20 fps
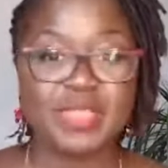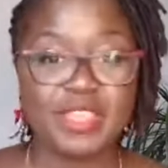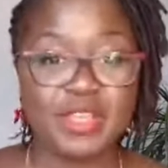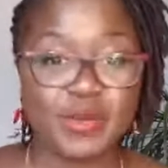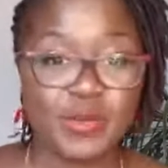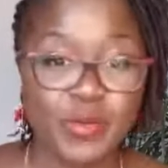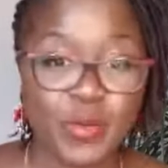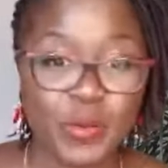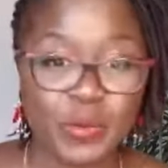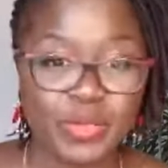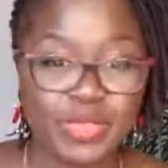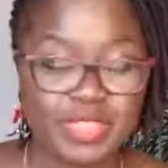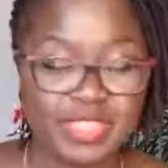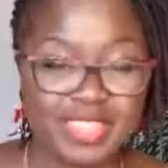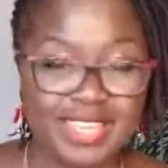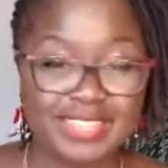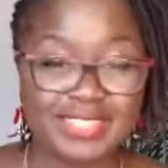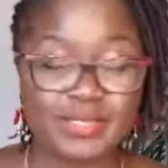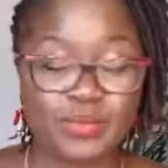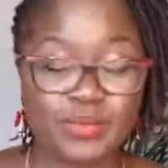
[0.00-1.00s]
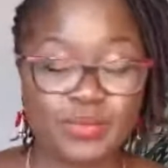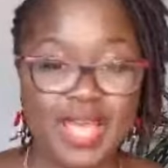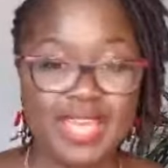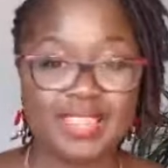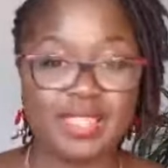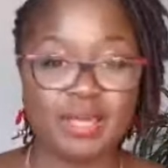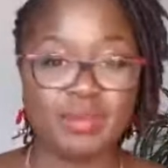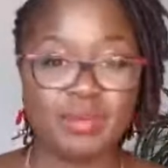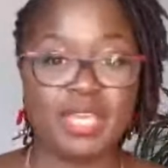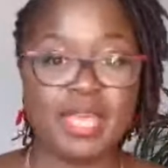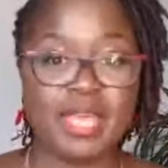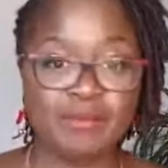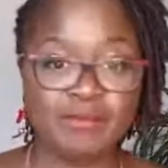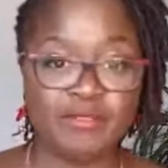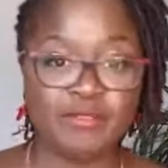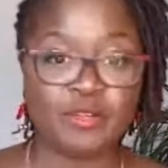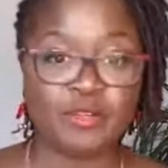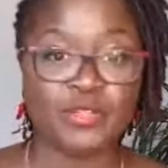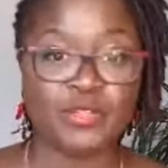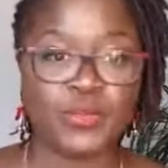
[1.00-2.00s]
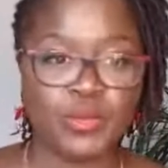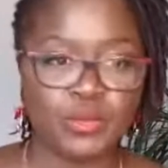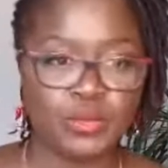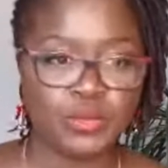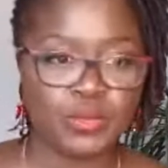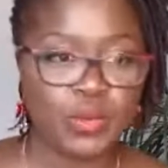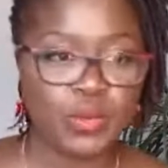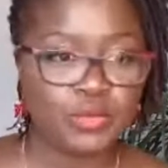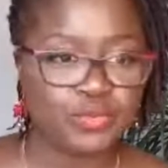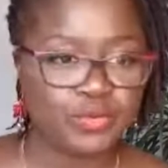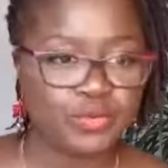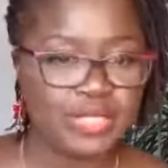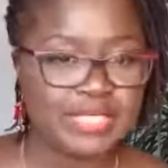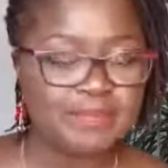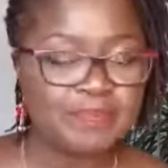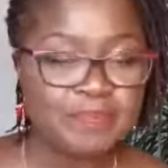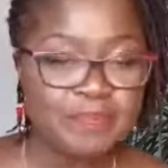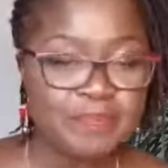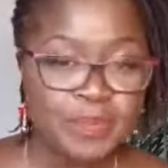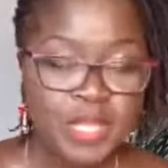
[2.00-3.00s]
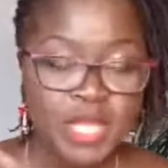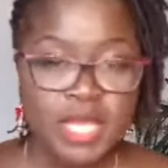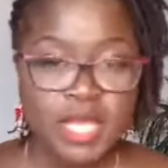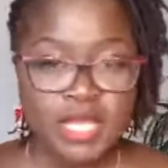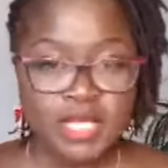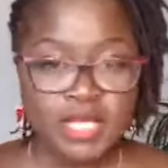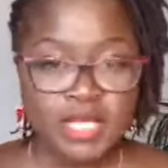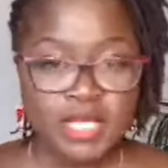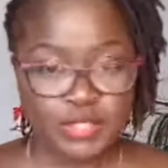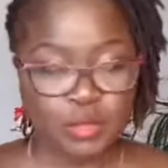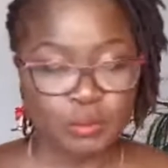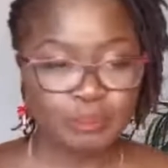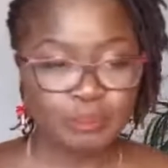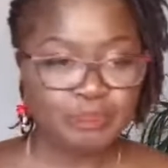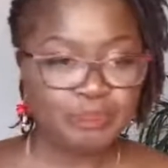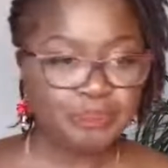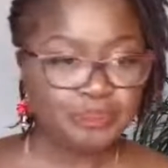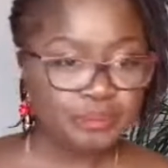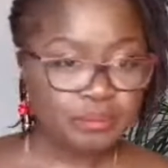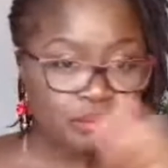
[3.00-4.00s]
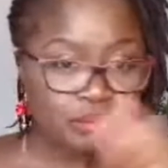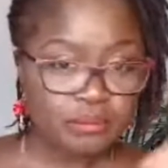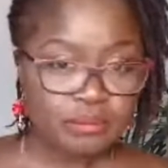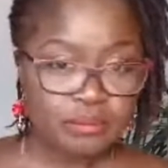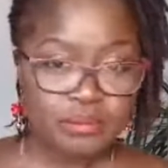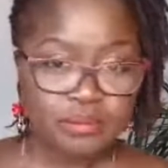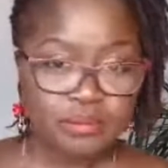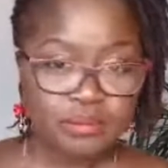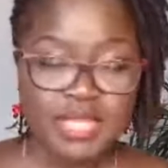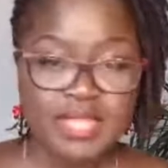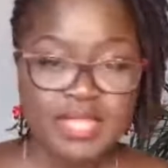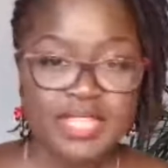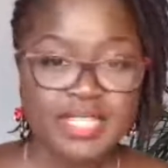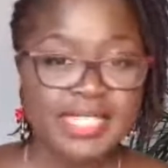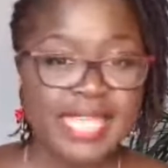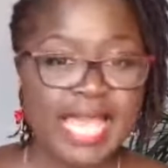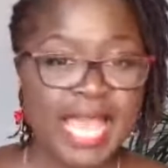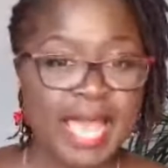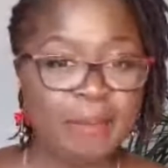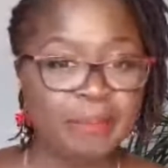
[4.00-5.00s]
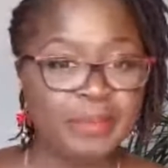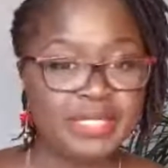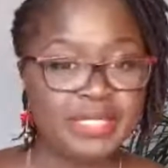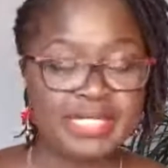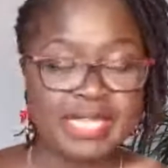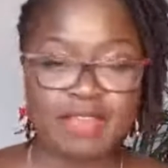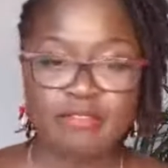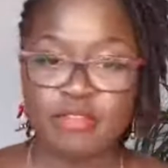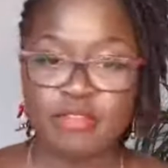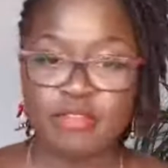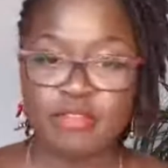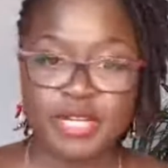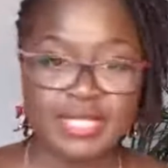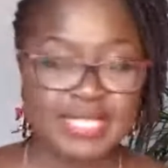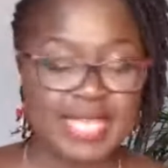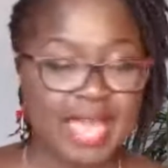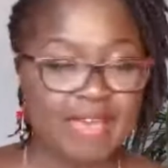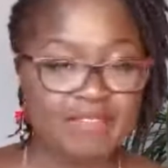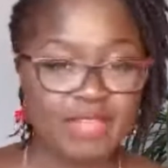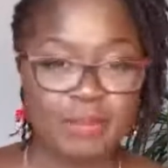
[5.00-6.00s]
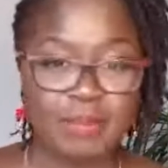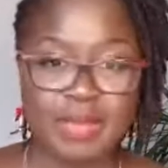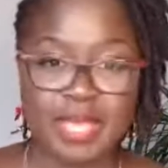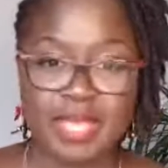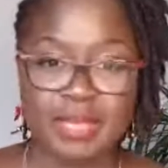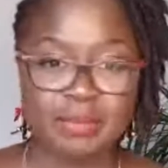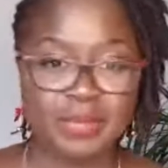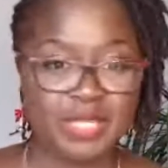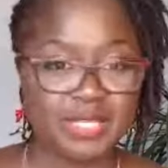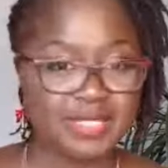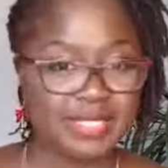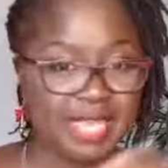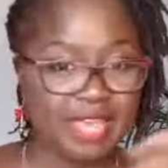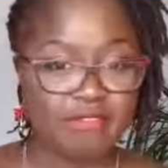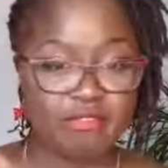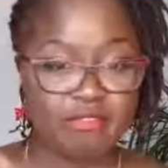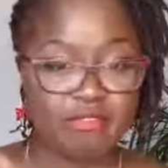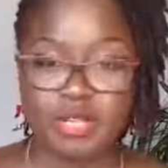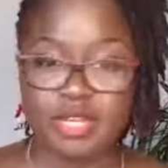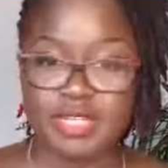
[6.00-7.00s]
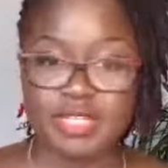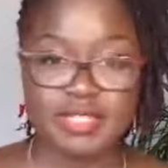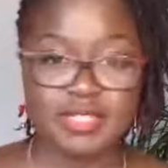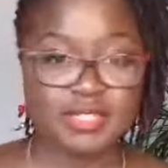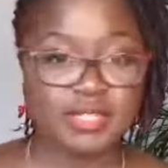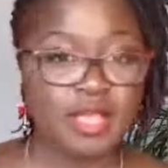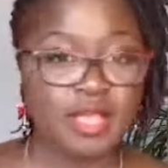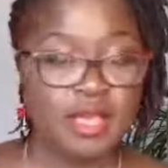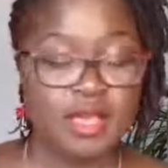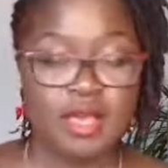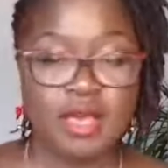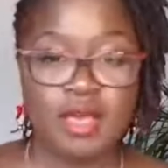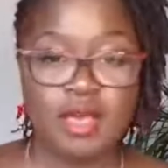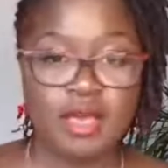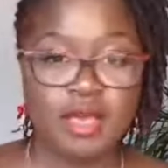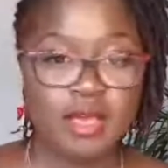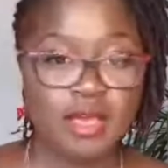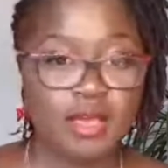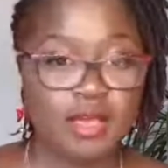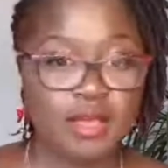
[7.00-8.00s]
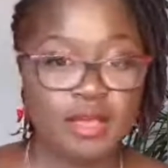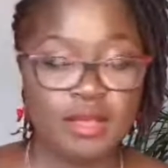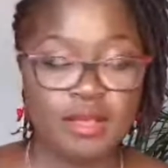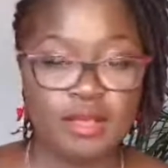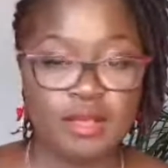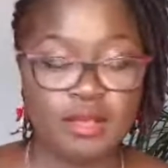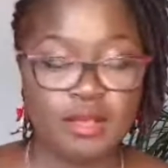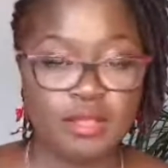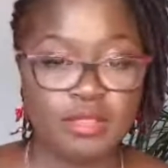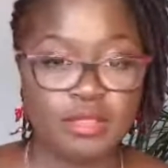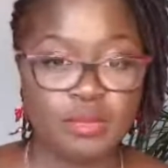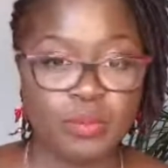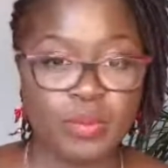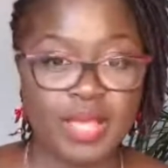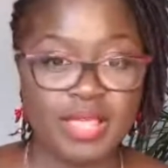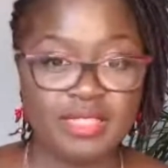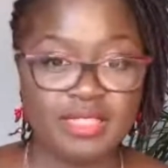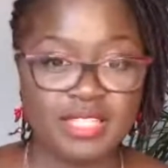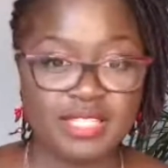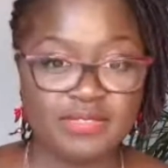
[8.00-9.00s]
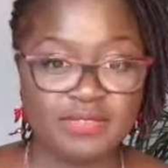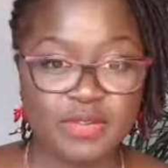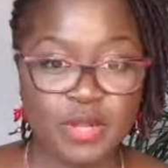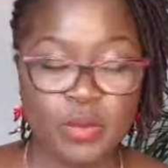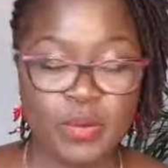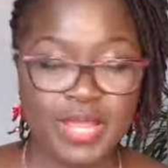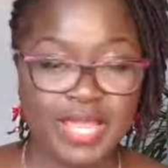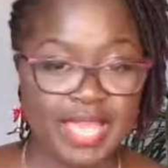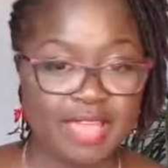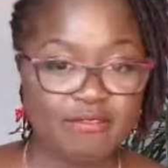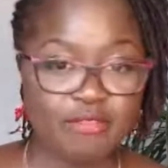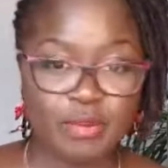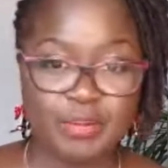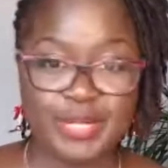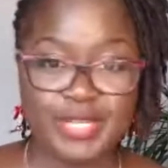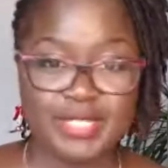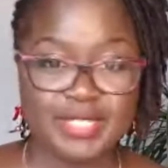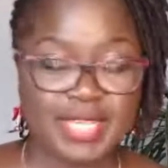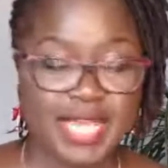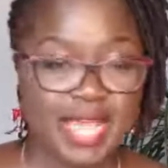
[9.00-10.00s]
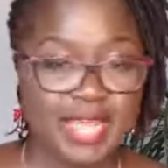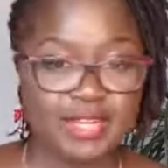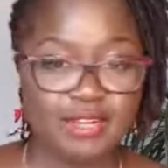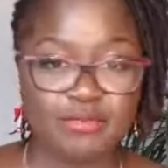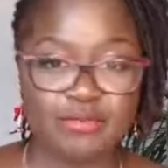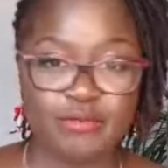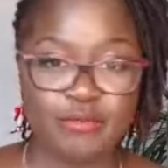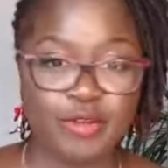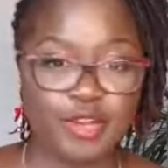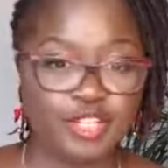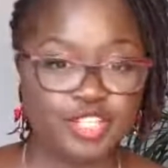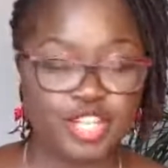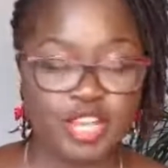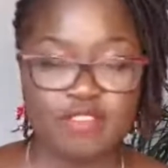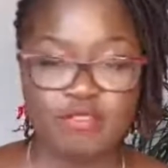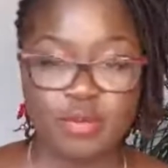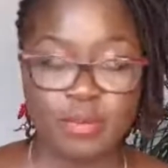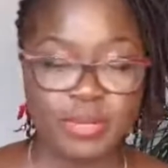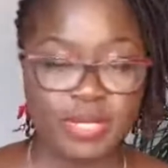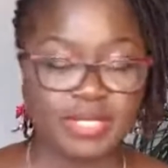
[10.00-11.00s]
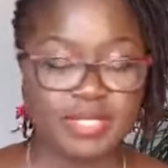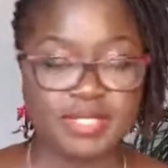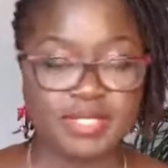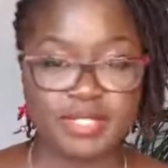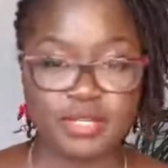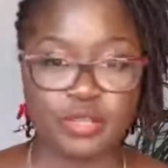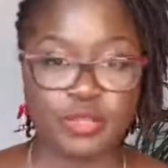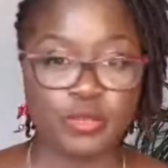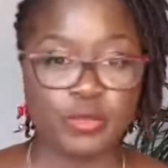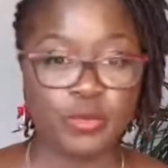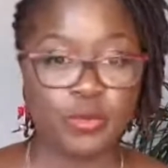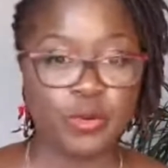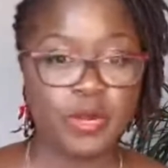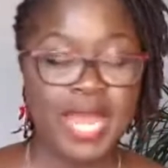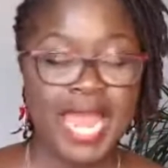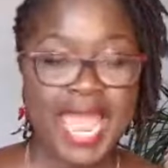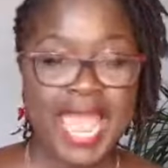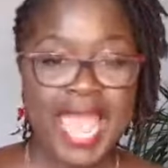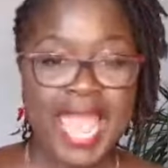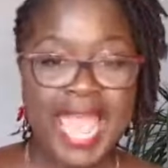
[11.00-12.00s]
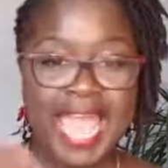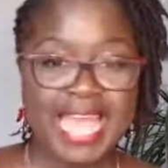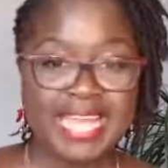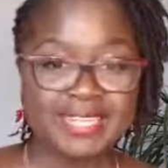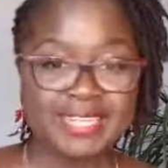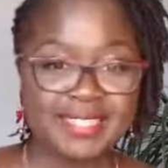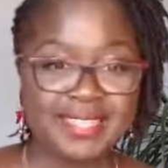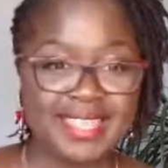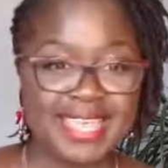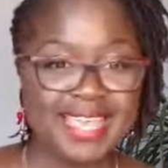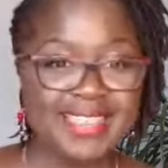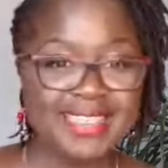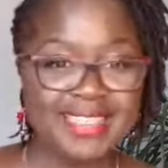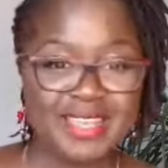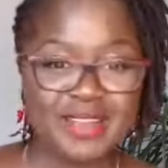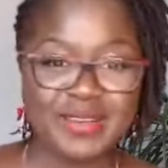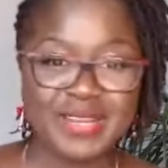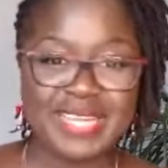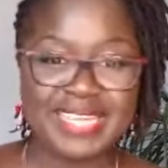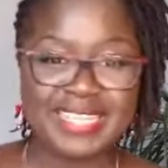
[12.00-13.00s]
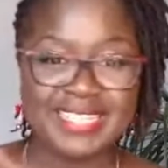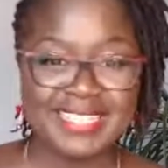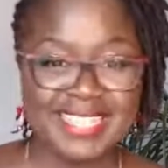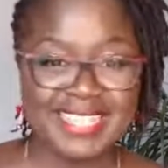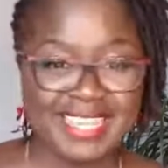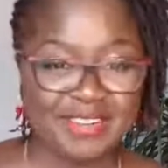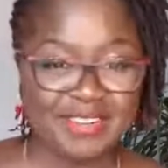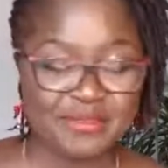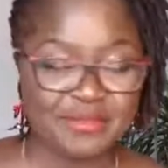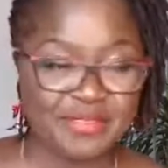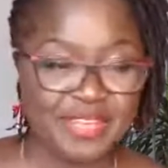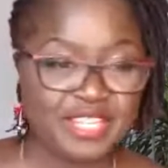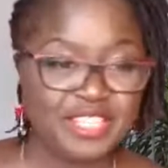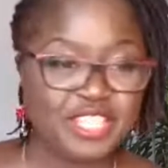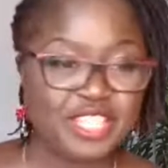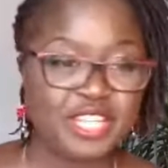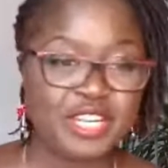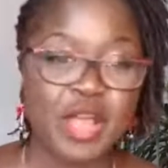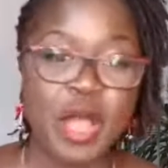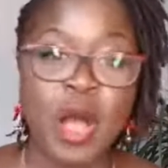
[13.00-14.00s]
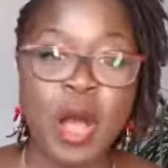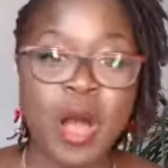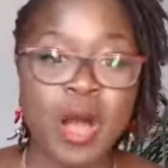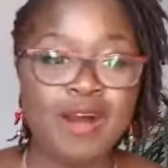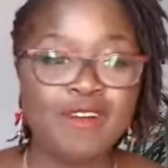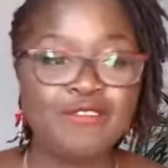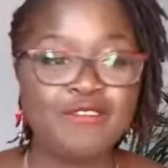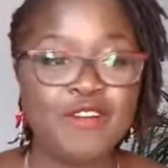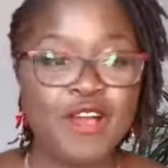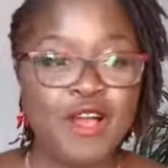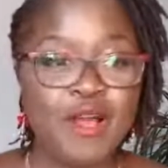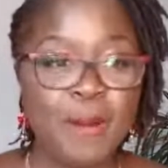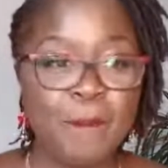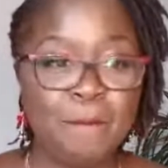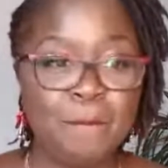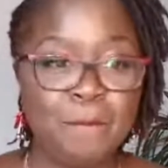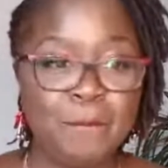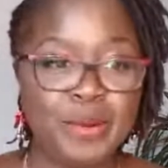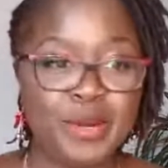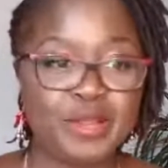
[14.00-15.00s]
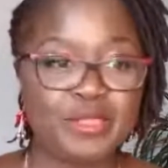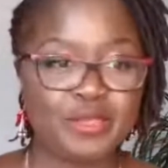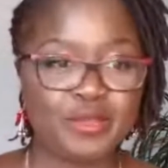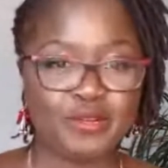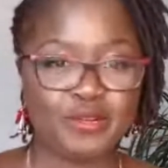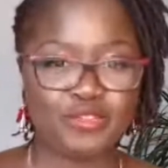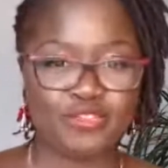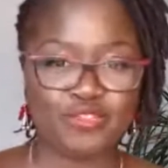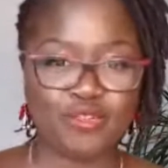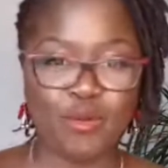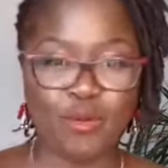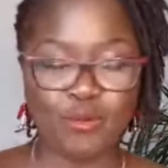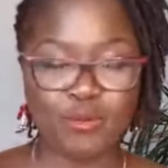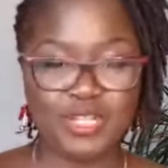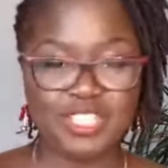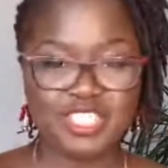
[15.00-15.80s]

their growth. That's why they became first world countries. So this happens, everybody's having babies, everybody's the wealth is flowing, everybody's kind of rich, everybody's secure. And then there is the invention of birth control,